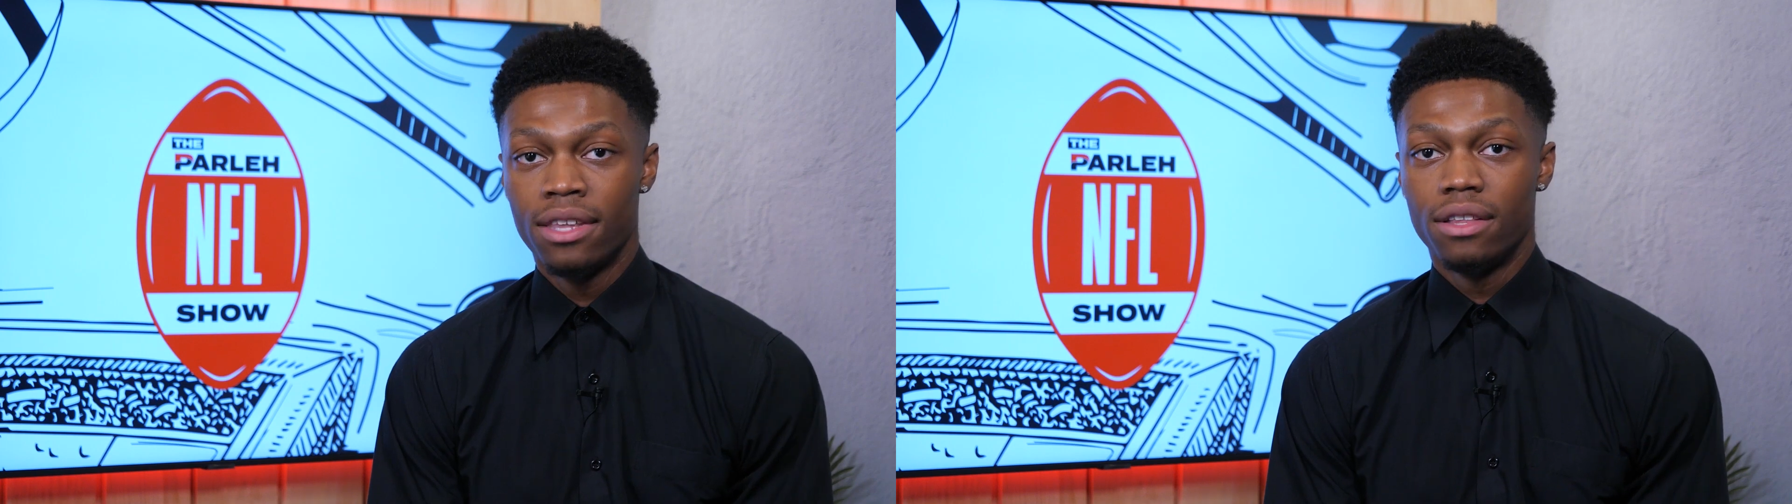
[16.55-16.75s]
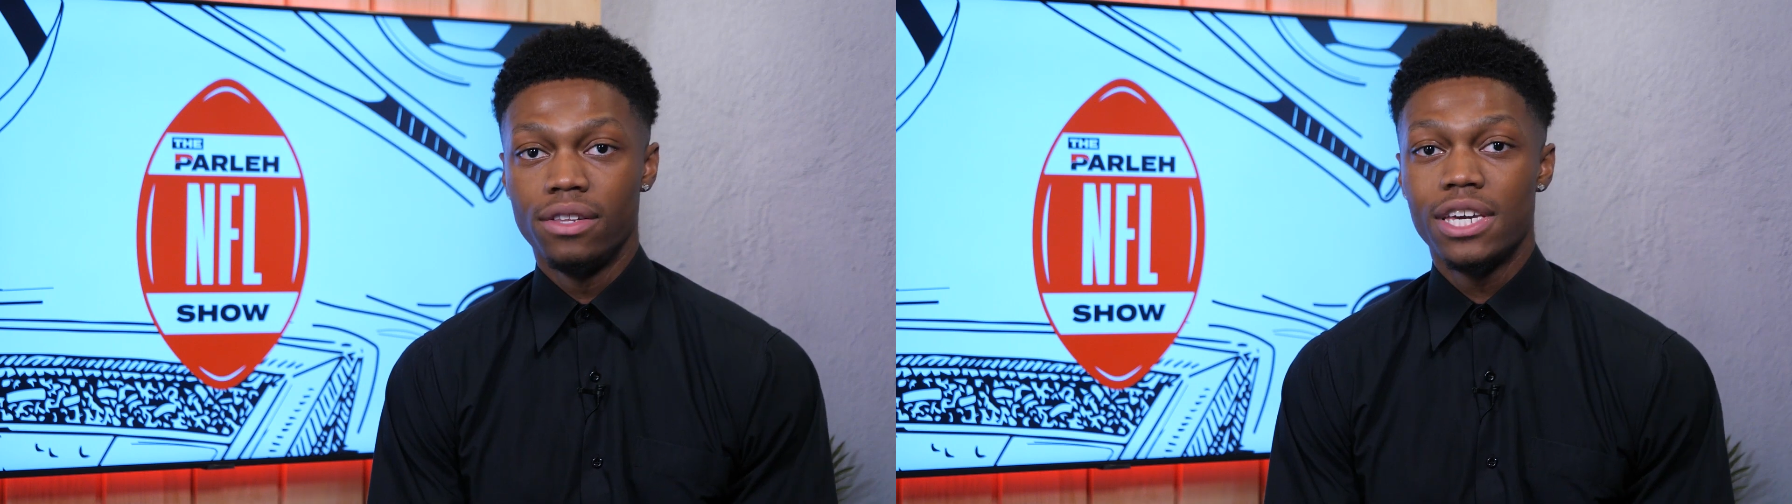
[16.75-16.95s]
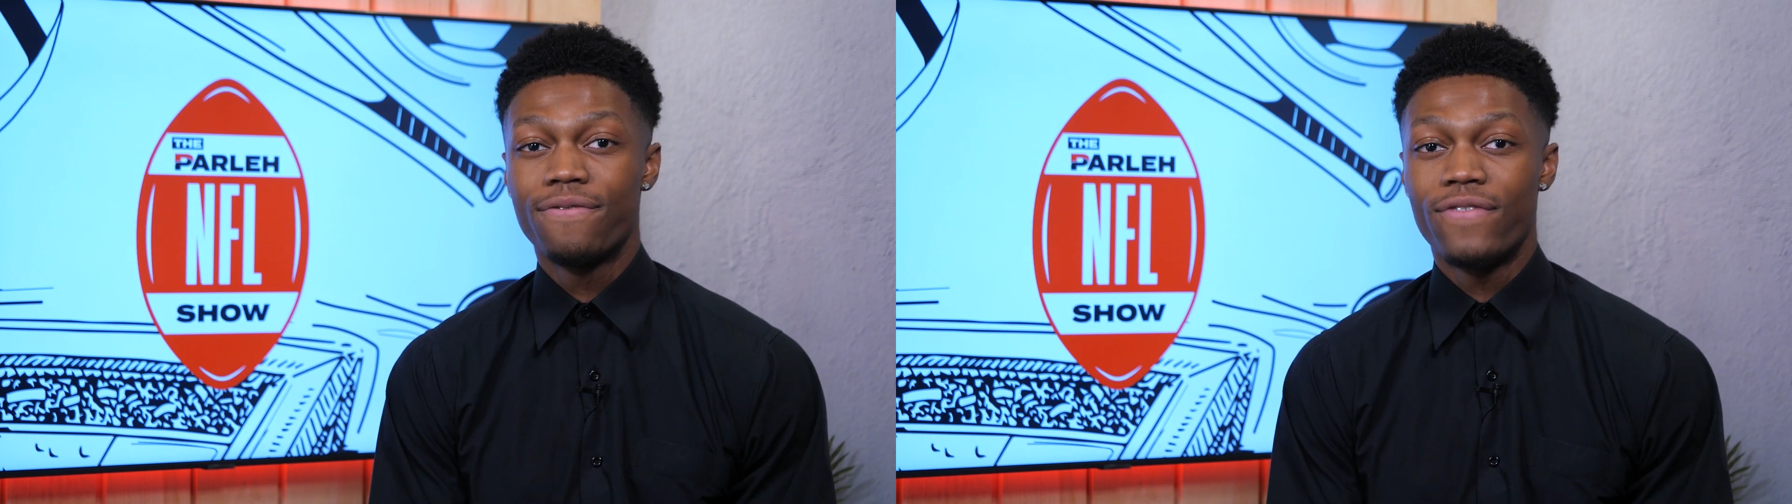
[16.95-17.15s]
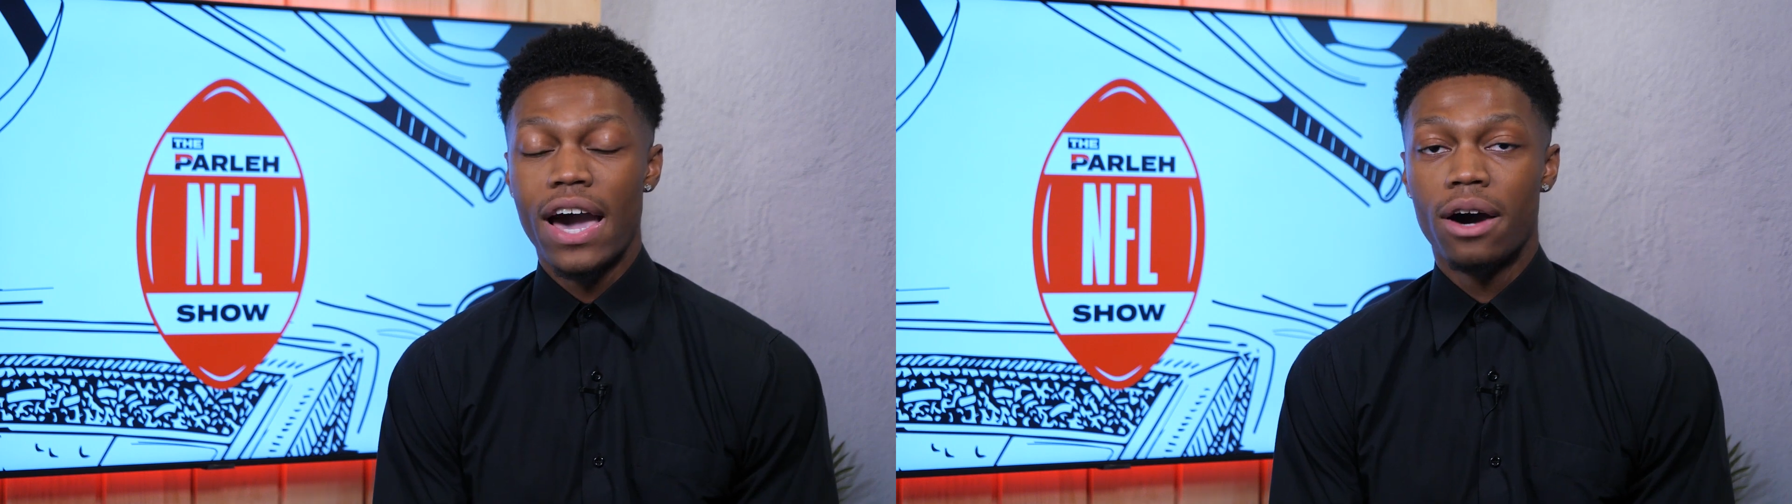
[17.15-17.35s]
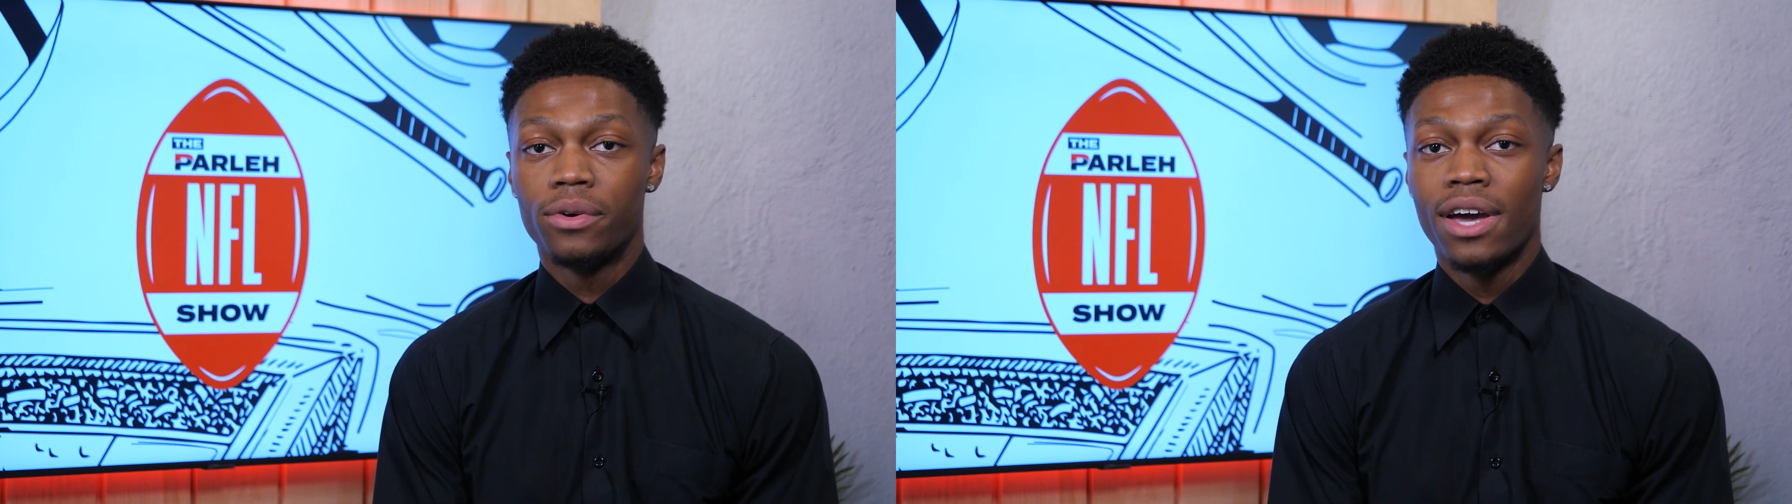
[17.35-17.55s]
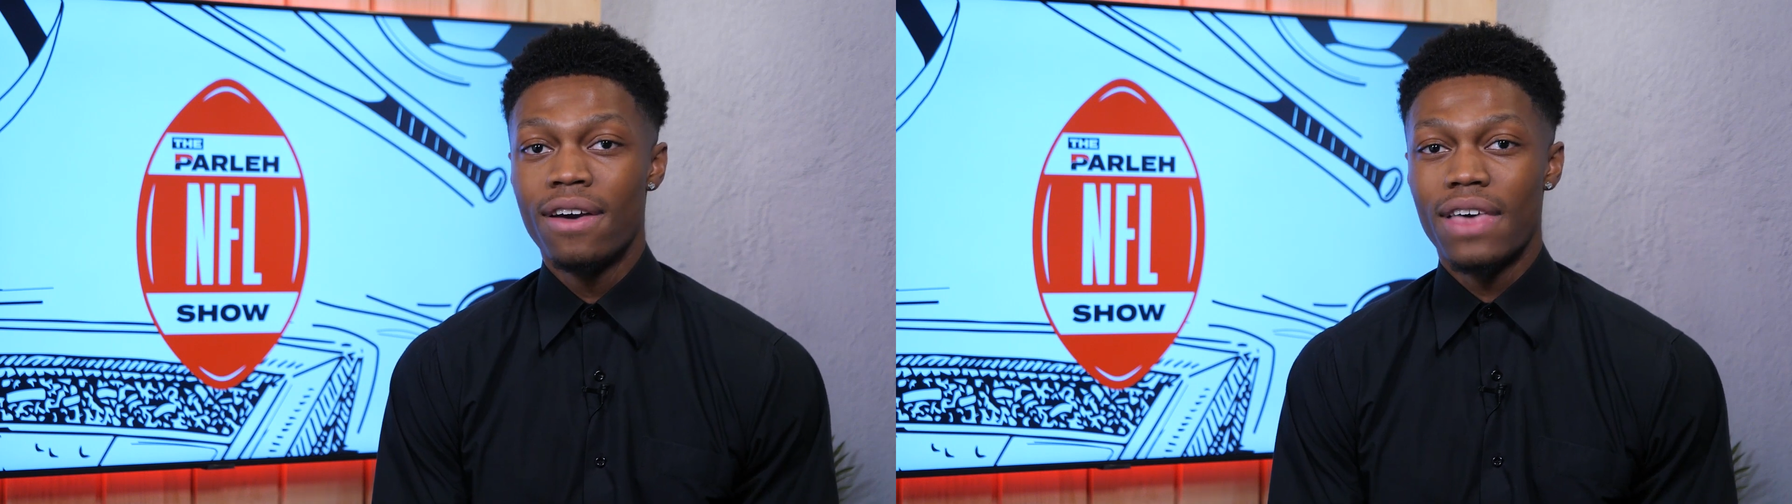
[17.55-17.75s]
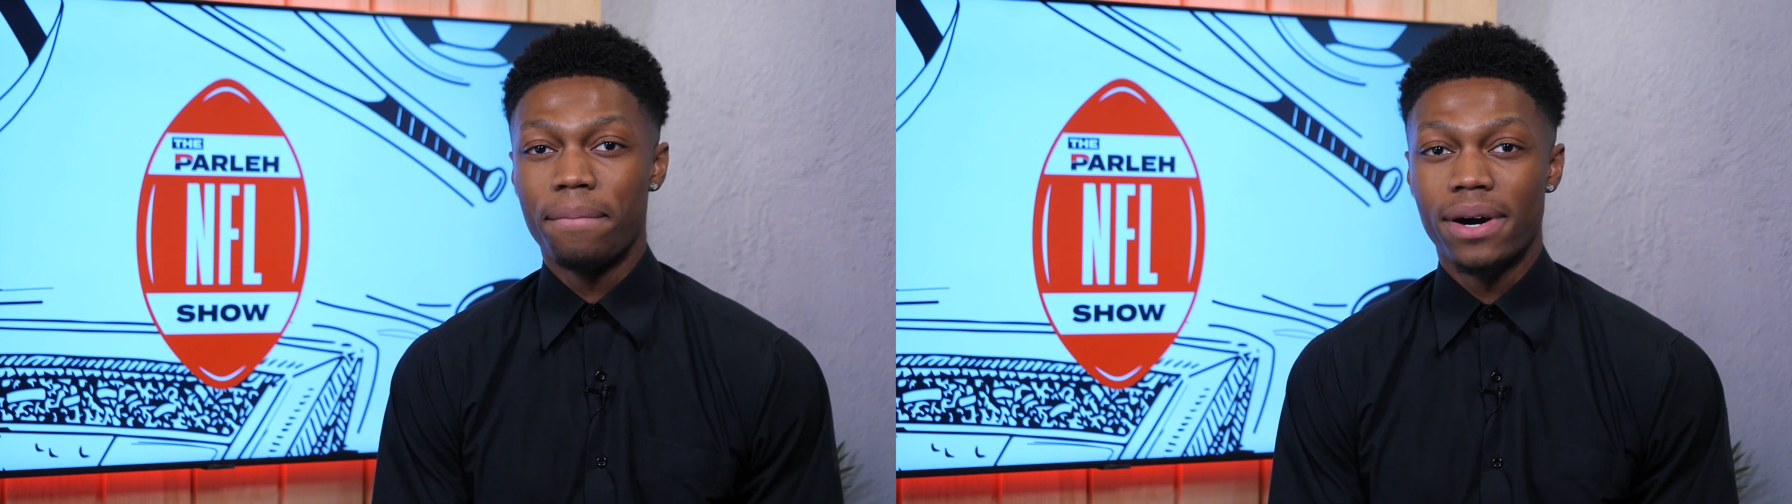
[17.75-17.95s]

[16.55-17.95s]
The league found that